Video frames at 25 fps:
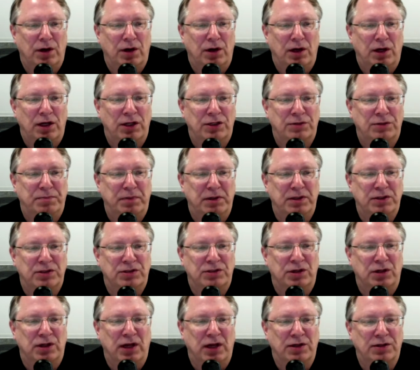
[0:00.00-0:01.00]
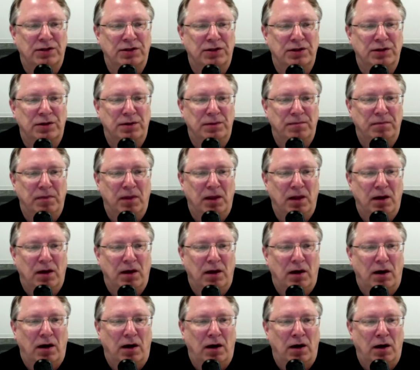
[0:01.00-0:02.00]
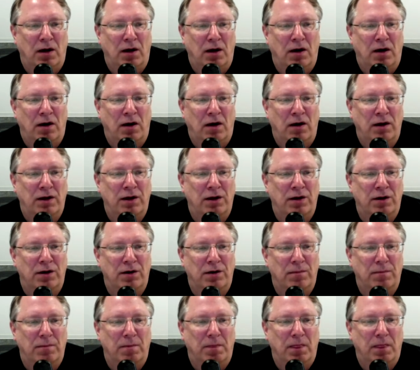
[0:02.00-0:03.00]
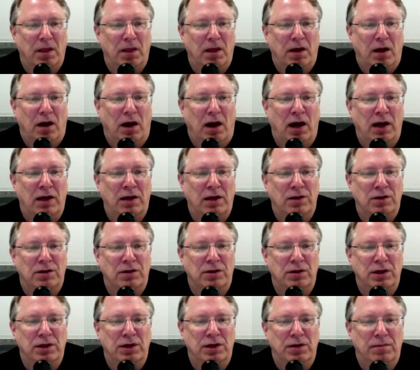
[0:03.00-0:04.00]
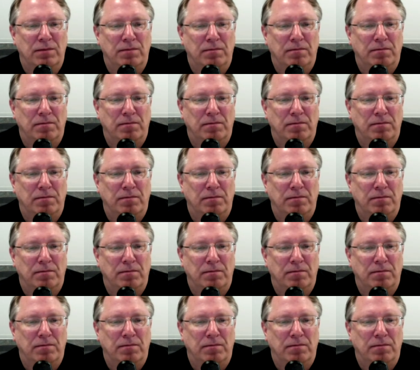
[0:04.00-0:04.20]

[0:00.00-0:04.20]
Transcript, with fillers: It's been selected uh, here. I can delete it.